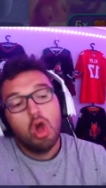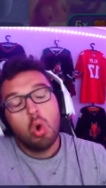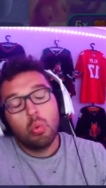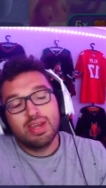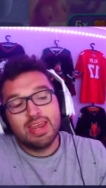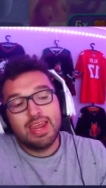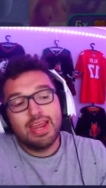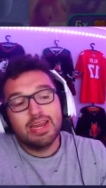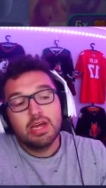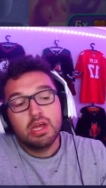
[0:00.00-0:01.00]
We
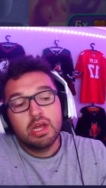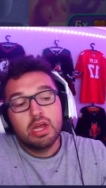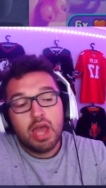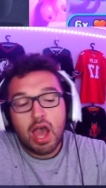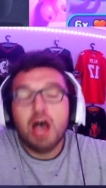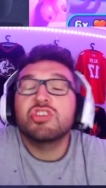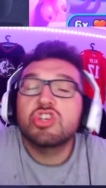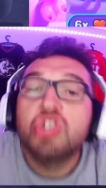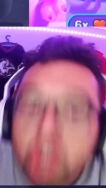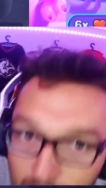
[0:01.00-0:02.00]
need
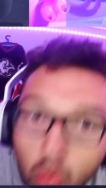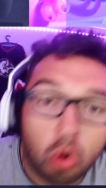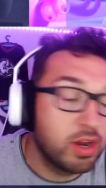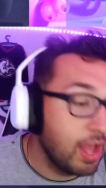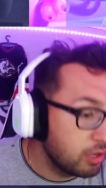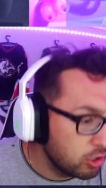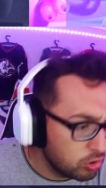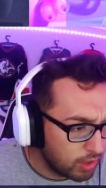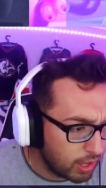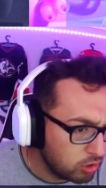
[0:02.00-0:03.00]
some more. Yeah, you knew
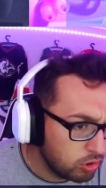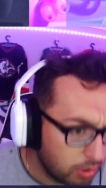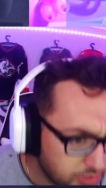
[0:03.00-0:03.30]
that. You knew I was